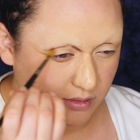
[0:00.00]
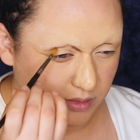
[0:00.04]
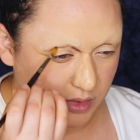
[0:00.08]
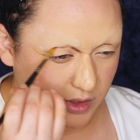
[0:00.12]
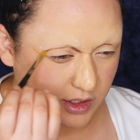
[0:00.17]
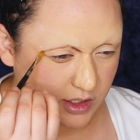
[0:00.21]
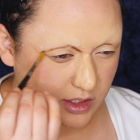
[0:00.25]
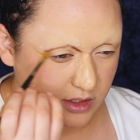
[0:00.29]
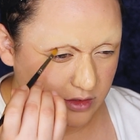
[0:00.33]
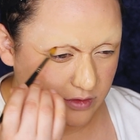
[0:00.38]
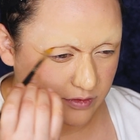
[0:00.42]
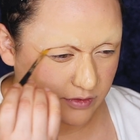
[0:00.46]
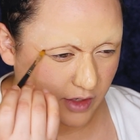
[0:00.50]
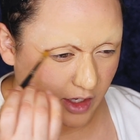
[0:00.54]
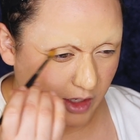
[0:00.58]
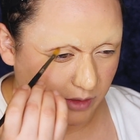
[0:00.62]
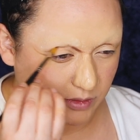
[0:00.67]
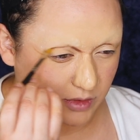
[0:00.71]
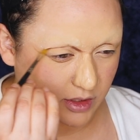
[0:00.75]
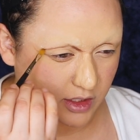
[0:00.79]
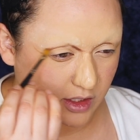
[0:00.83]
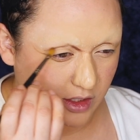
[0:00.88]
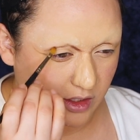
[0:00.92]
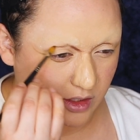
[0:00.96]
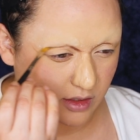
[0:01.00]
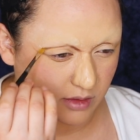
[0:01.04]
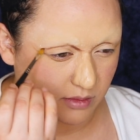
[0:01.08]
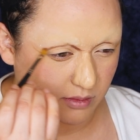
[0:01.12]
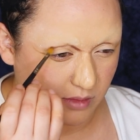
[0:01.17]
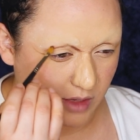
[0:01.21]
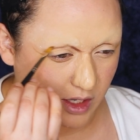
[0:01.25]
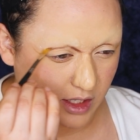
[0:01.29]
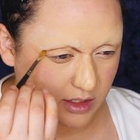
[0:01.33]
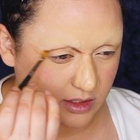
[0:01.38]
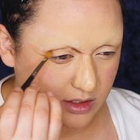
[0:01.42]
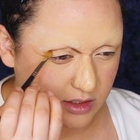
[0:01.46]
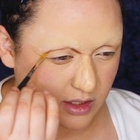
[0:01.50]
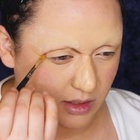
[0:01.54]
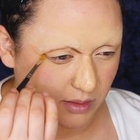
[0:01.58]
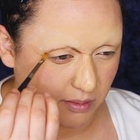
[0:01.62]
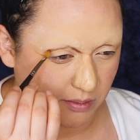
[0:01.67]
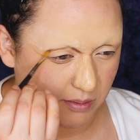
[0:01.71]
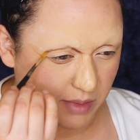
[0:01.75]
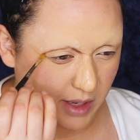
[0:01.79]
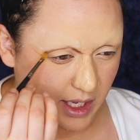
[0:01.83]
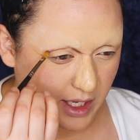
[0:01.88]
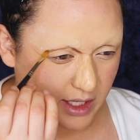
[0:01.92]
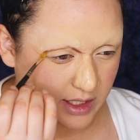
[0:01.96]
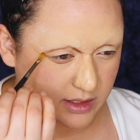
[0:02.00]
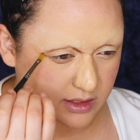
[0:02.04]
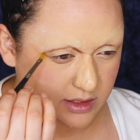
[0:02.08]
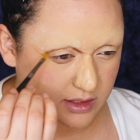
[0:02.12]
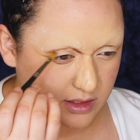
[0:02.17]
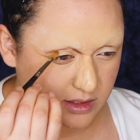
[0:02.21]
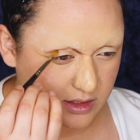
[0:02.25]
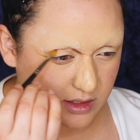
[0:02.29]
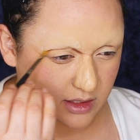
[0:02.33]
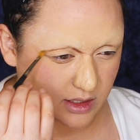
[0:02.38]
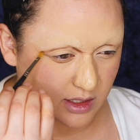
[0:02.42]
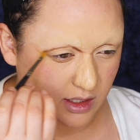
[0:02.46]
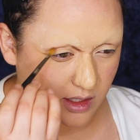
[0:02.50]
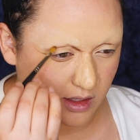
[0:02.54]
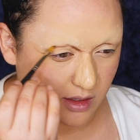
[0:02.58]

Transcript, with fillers: Bunny's family makes the best